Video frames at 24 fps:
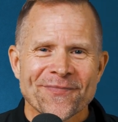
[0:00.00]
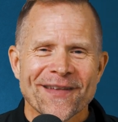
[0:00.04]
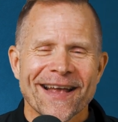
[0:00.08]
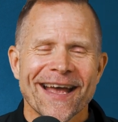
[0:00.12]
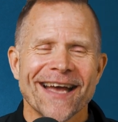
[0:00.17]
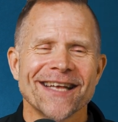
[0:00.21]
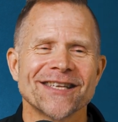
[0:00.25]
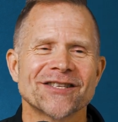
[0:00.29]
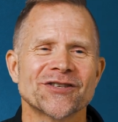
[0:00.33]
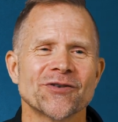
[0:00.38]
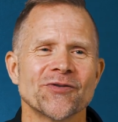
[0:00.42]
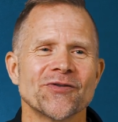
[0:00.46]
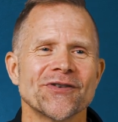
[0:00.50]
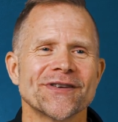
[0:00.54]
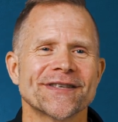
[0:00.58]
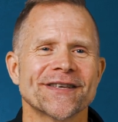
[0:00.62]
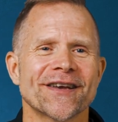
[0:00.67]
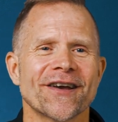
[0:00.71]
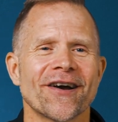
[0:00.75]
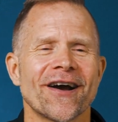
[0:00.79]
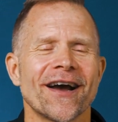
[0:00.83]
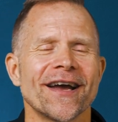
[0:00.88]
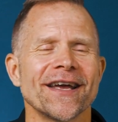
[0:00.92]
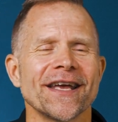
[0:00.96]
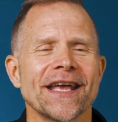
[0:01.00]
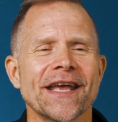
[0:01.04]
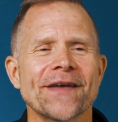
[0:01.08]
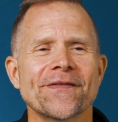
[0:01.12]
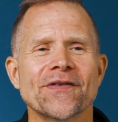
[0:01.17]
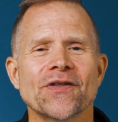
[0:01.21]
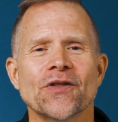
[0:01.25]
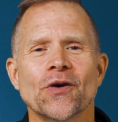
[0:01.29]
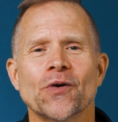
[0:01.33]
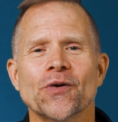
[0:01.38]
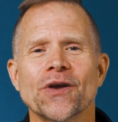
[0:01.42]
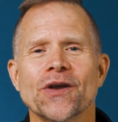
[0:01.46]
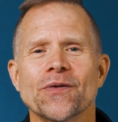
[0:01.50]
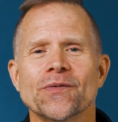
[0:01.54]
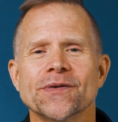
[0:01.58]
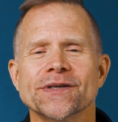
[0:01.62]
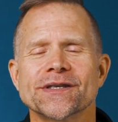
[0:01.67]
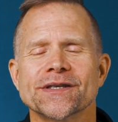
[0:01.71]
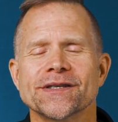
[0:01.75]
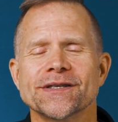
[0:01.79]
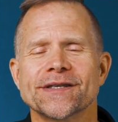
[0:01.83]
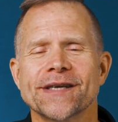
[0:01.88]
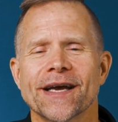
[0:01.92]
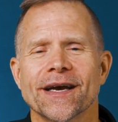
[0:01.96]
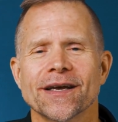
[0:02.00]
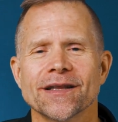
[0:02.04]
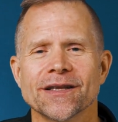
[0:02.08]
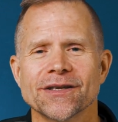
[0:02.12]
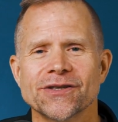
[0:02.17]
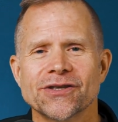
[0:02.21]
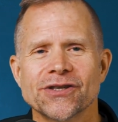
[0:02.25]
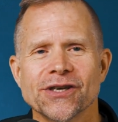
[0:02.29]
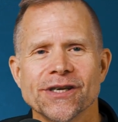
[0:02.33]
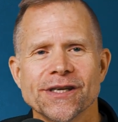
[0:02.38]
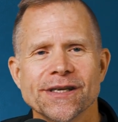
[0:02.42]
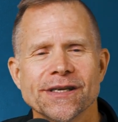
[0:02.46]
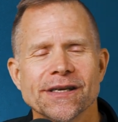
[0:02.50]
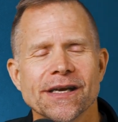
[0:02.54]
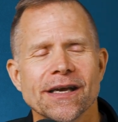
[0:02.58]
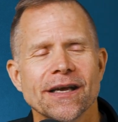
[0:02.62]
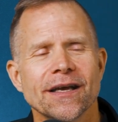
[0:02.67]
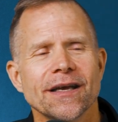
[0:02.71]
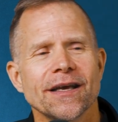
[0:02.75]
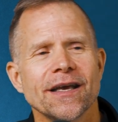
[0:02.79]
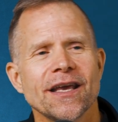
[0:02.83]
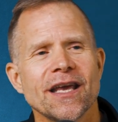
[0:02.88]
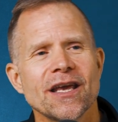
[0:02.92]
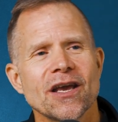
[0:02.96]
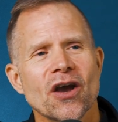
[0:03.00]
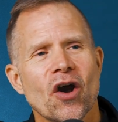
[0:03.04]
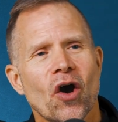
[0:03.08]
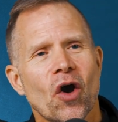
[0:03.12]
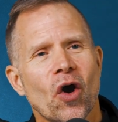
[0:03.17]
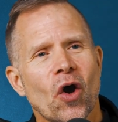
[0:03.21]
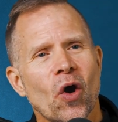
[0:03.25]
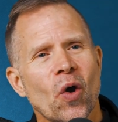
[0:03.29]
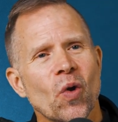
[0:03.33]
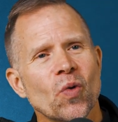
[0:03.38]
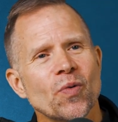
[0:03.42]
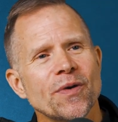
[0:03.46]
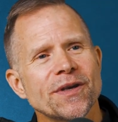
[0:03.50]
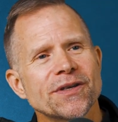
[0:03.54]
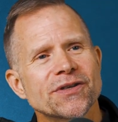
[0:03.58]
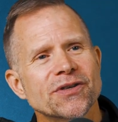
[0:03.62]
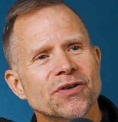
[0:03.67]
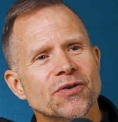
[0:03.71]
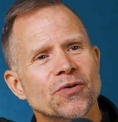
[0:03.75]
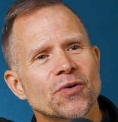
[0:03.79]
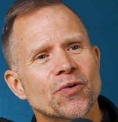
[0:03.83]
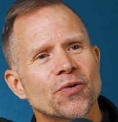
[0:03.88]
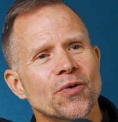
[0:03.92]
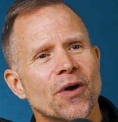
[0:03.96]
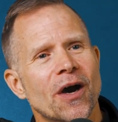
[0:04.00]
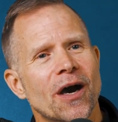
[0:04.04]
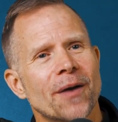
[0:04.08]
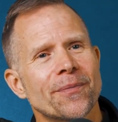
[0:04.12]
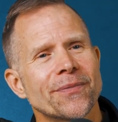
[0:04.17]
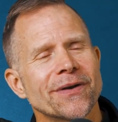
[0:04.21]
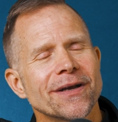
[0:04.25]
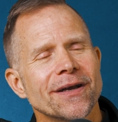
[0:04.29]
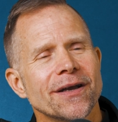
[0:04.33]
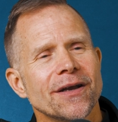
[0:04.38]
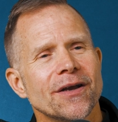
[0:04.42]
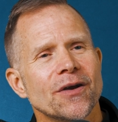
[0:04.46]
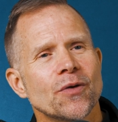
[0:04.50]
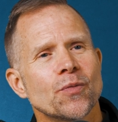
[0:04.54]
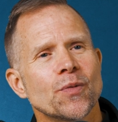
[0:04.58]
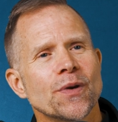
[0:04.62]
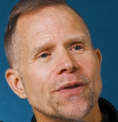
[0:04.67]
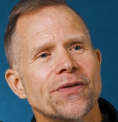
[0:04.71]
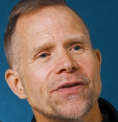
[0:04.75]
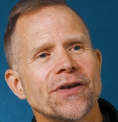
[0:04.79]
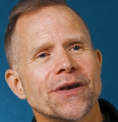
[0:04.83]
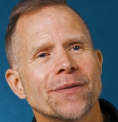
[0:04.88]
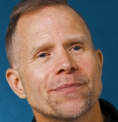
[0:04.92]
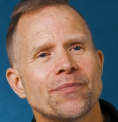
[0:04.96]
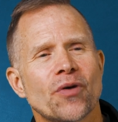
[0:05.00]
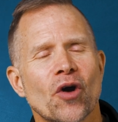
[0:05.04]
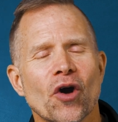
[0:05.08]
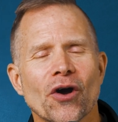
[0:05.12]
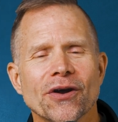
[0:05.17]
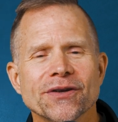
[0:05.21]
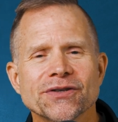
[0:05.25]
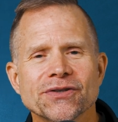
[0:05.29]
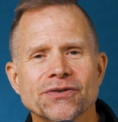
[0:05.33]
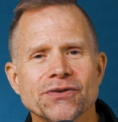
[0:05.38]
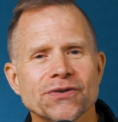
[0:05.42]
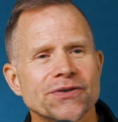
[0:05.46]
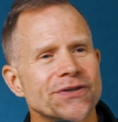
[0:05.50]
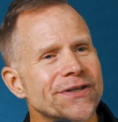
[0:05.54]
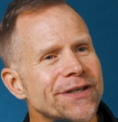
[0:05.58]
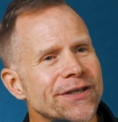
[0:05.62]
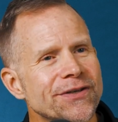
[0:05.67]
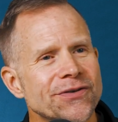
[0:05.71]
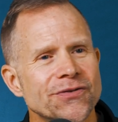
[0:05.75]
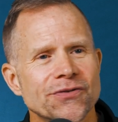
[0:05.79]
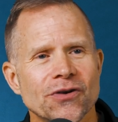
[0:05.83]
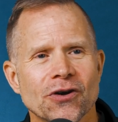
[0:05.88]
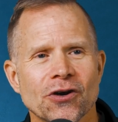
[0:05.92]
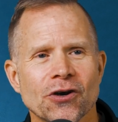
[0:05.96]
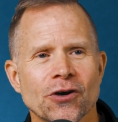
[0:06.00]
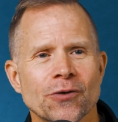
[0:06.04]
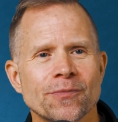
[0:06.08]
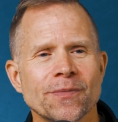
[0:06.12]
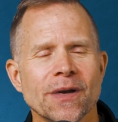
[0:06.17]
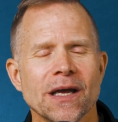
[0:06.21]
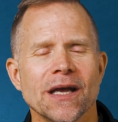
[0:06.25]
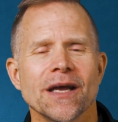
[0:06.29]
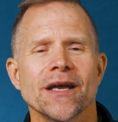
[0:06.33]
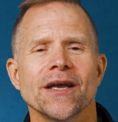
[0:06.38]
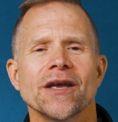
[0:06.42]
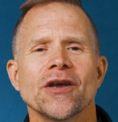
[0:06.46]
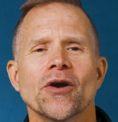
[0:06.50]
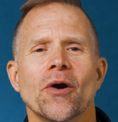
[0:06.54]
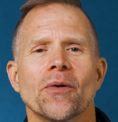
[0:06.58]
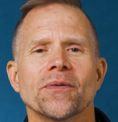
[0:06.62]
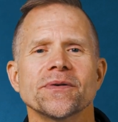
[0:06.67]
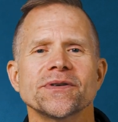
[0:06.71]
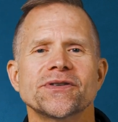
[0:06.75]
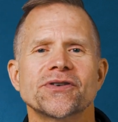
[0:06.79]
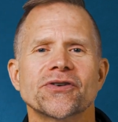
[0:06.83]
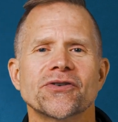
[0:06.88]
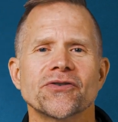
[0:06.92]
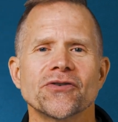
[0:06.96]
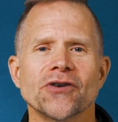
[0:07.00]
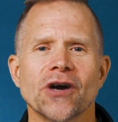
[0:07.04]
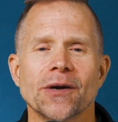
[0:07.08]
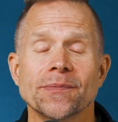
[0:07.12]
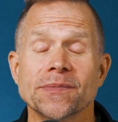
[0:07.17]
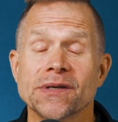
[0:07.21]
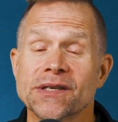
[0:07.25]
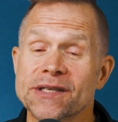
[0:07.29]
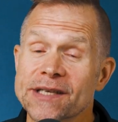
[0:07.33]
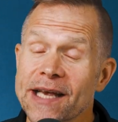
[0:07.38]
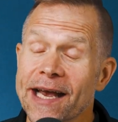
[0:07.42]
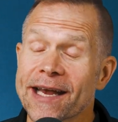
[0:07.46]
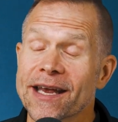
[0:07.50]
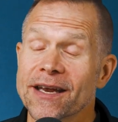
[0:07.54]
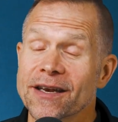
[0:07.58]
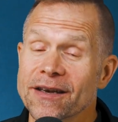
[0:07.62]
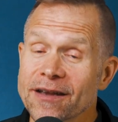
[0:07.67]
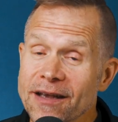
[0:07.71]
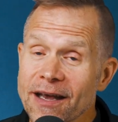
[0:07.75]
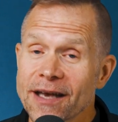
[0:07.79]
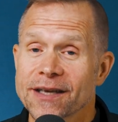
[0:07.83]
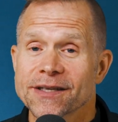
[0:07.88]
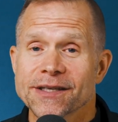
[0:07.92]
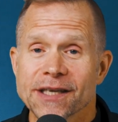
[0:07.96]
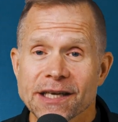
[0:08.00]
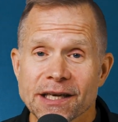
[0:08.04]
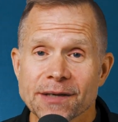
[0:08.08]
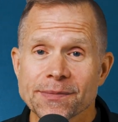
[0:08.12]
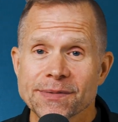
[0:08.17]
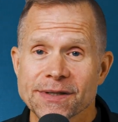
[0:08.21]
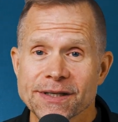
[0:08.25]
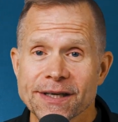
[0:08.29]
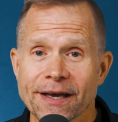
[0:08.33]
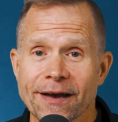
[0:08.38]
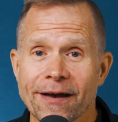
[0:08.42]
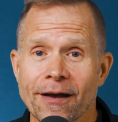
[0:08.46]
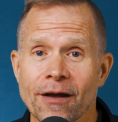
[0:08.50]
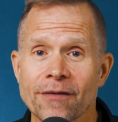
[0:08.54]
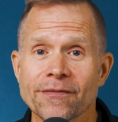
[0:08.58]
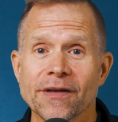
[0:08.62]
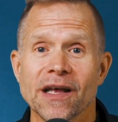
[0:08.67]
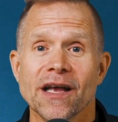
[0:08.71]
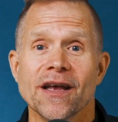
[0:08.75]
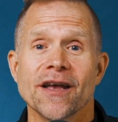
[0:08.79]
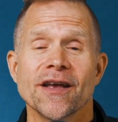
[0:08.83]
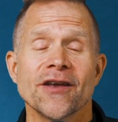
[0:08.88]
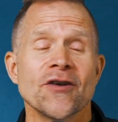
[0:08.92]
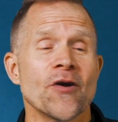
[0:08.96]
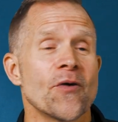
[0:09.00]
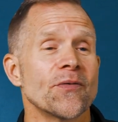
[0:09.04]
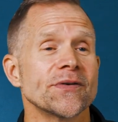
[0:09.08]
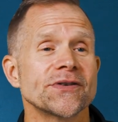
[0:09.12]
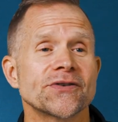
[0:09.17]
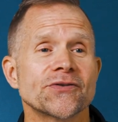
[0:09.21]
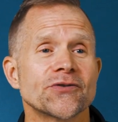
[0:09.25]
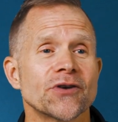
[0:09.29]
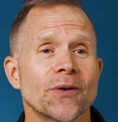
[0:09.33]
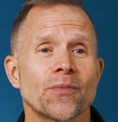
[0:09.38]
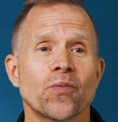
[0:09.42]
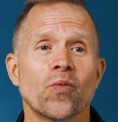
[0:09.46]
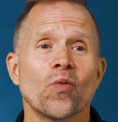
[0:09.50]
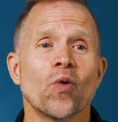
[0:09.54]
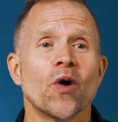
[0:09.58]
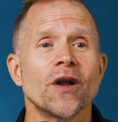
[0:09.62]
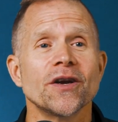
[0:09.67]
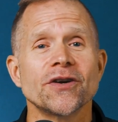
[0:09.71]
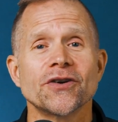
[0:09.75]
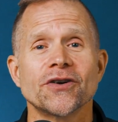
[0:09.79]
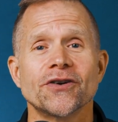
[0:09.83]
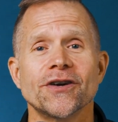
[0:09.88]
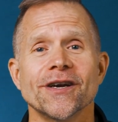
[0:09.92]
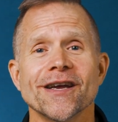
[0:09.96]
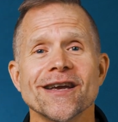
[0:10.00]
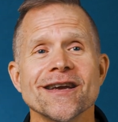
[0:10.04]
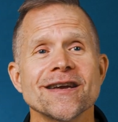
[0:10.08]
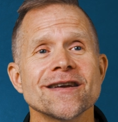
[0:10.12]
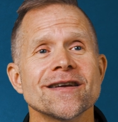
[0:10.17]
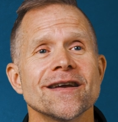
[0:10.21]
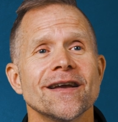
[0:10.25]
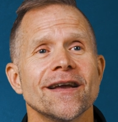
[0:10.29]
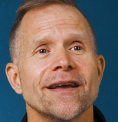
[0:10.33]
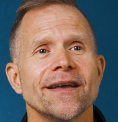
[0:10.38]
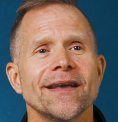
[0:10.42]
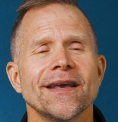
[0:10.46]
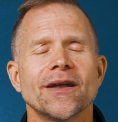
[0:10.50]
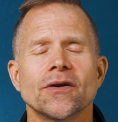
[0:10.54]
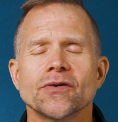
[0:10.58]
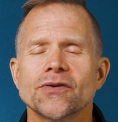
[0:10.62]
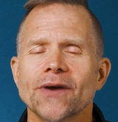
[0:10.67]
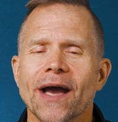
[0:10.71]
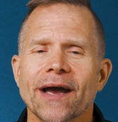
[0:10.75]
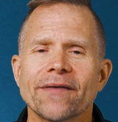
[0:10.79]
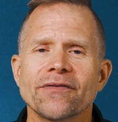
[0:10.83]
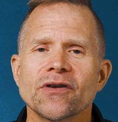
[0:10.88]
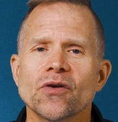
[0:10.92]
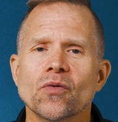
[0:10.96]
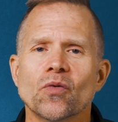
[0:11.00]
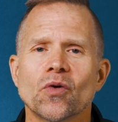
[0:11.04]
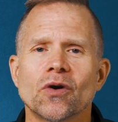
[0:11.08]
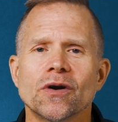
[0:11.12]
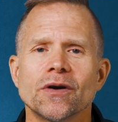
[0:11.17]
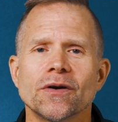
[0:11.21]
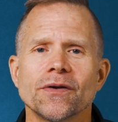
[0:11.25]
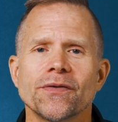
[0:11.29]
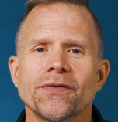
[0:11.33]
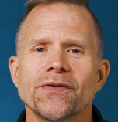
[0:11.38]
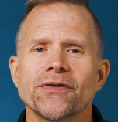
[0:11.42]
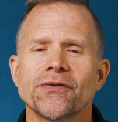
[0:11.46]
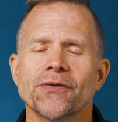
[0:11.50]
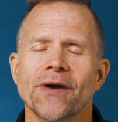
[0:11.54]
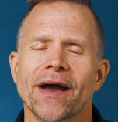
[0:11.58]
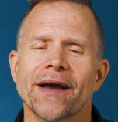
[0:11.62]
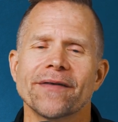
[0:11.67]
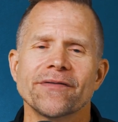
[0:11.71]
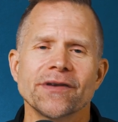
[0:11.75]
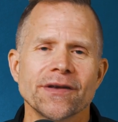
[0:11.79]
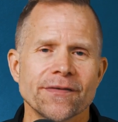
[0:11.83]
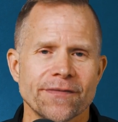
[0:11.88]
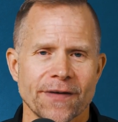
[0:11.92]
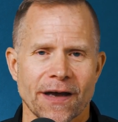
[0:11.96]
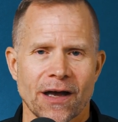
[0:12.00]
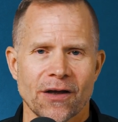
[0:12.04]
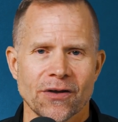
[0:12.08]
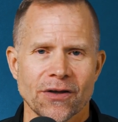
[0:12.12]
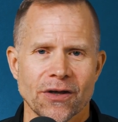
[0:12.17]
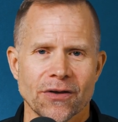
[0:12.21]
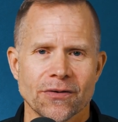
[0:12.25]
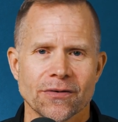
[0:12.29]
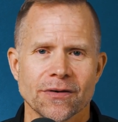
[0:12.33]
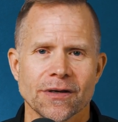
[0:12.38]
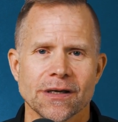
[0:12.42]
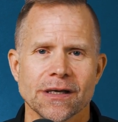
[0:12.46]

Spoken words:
And so this guy, even though he was intelligent, he always grew up with the imposter syndrome. He always grew up second guessing himself. He always grew up wondering, do I have any worth? Do I have any value?